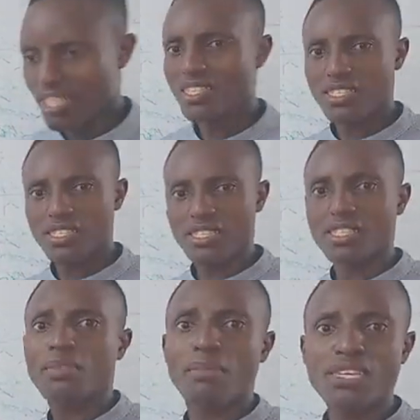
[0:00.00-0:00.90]
is
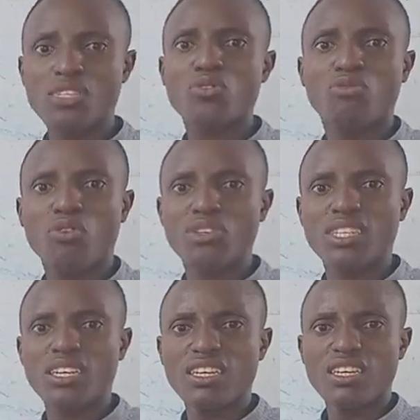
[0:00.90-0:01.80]
the masses of
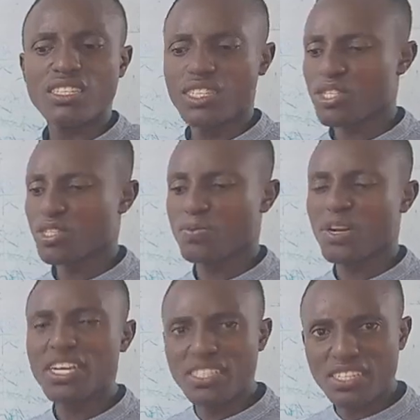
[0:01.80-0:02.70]
water just
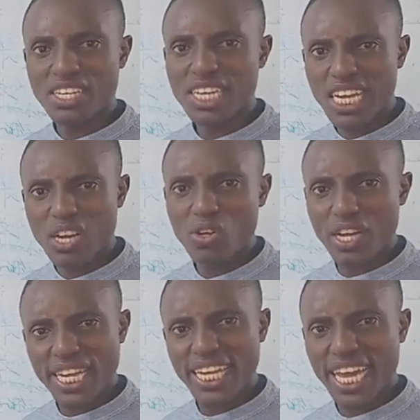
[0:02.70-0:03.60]
displayed in
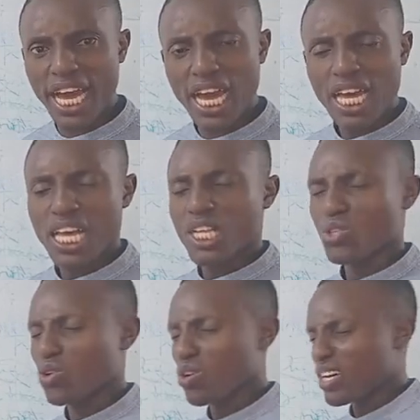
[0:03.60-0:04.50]
air.
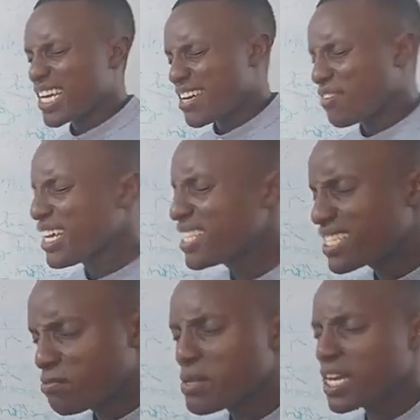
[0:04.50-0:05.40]
So if I
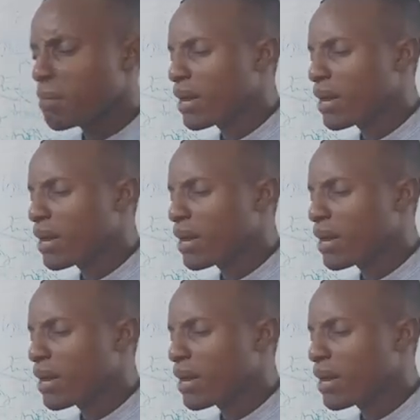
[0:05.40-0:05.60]
speak the